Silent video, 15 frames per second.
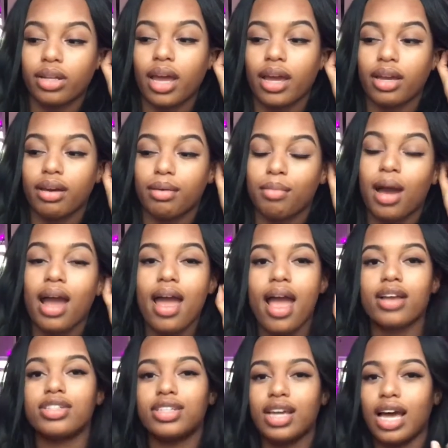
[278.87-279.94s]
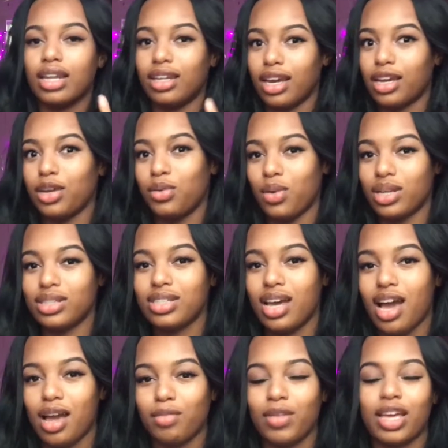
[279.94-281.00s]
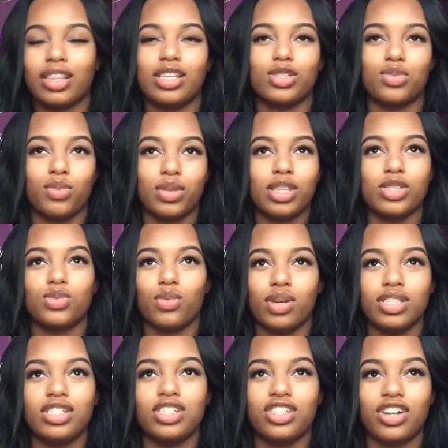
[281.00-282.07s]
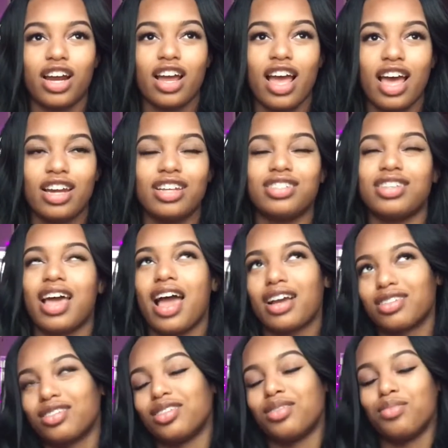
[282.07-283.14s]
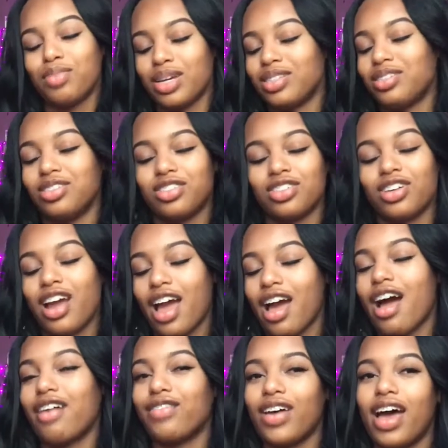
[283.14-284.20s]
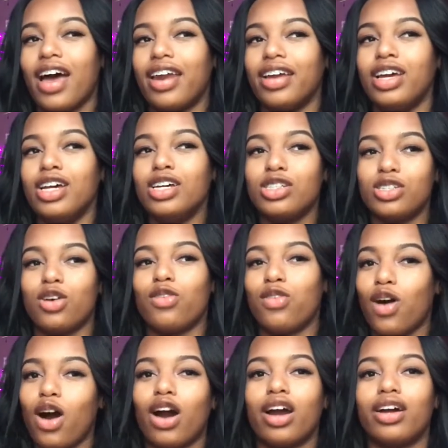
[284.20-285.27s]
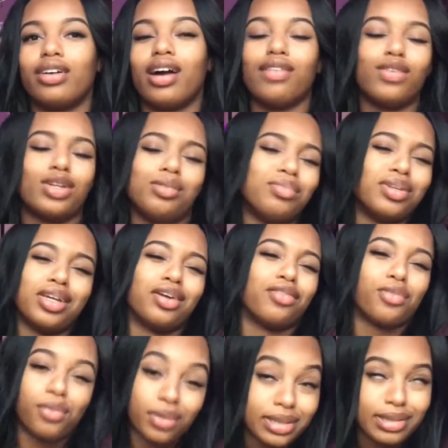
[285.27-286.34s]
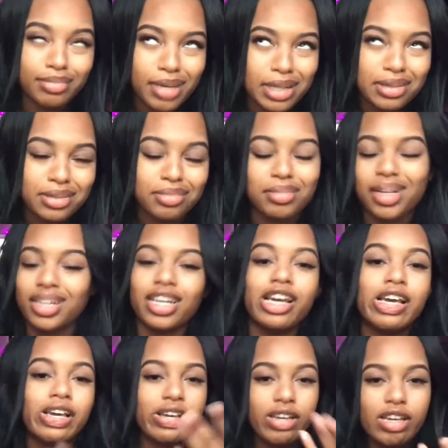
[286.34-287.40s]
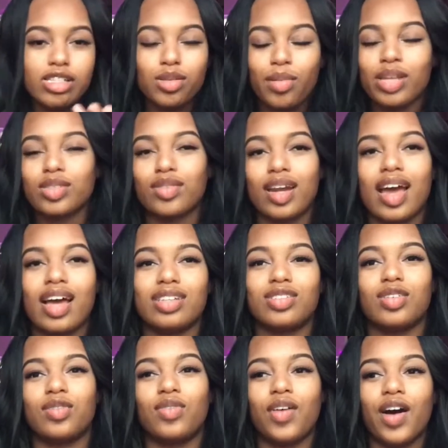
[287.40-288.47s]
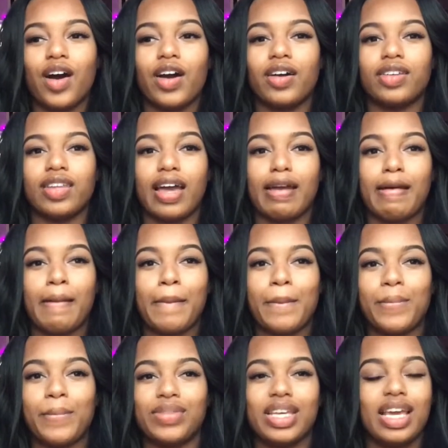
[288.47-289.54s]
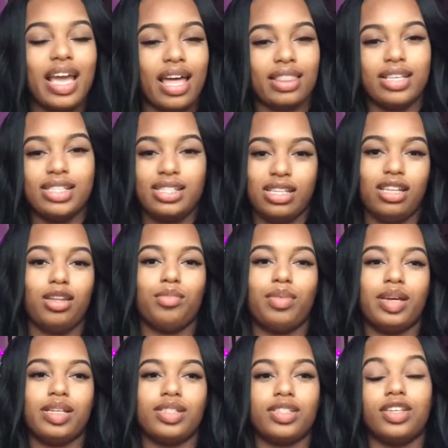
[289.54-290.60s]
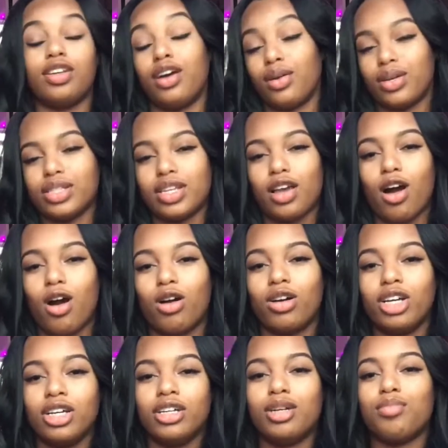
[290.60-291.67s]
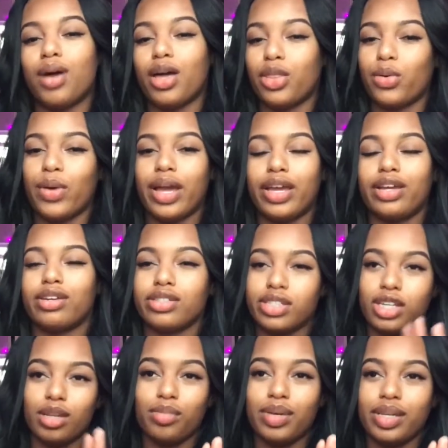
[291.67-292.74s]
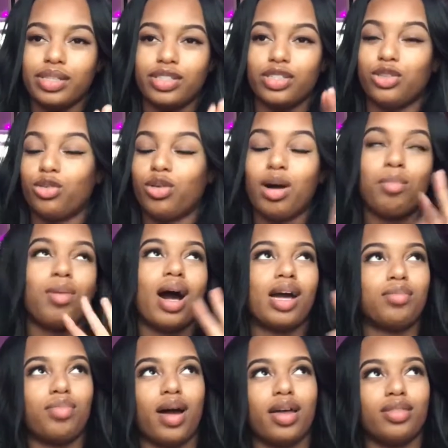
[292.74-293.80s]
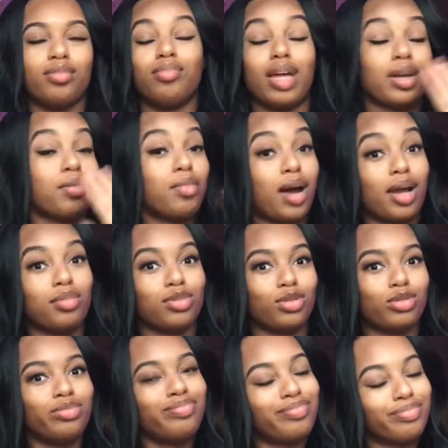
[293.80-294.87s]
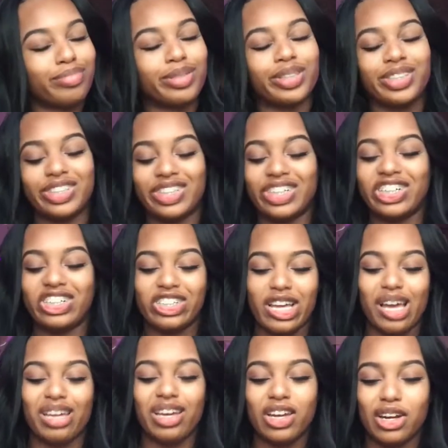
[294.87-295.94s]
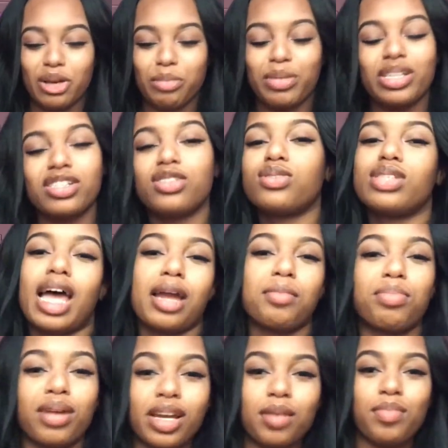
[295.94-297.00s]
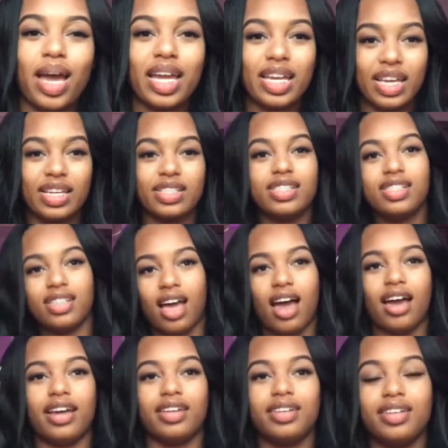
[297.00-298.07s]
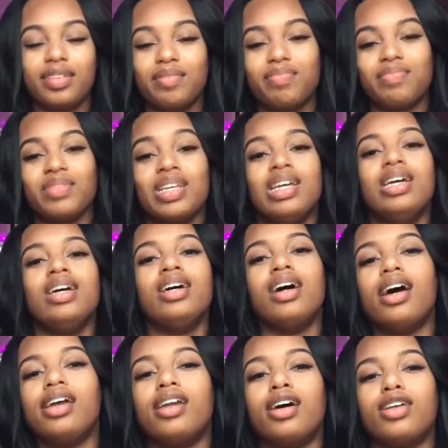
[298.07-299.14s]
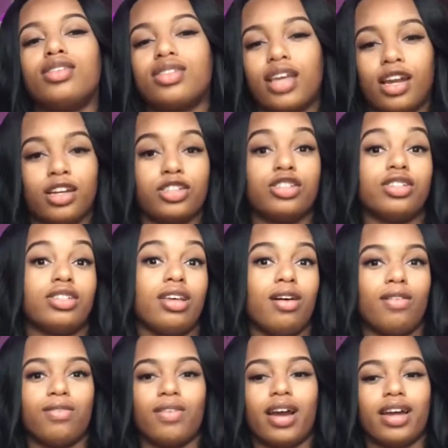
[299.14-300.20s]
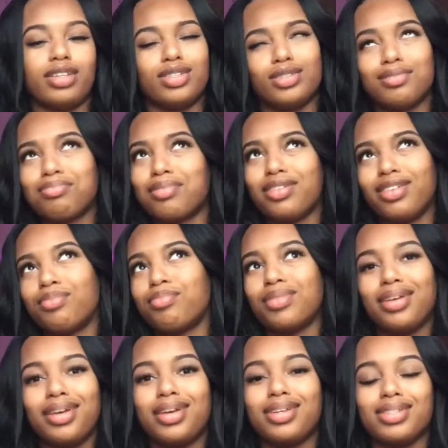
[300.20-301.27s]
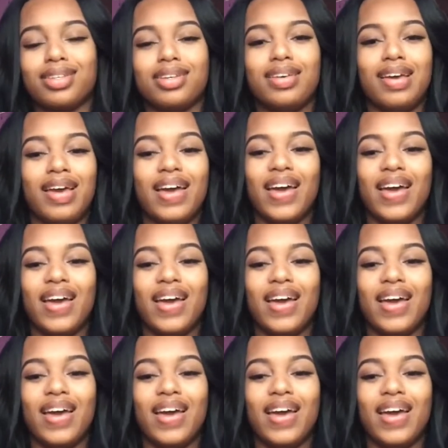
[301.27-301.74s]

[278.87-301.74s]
Like I actually got lucky one time, like with this one teacher I had. He's actually the best teacher I've had so far. I've only been here for 1 semester, but he's the best one I had so far. And like he had this syllabus, you know, because they all, by the way, your syllabus, you abide by them like a Bible. Pretty sure you heard that. And he's just like, bring it back in signed. and you sign it yourself, right? So it's pretty easy.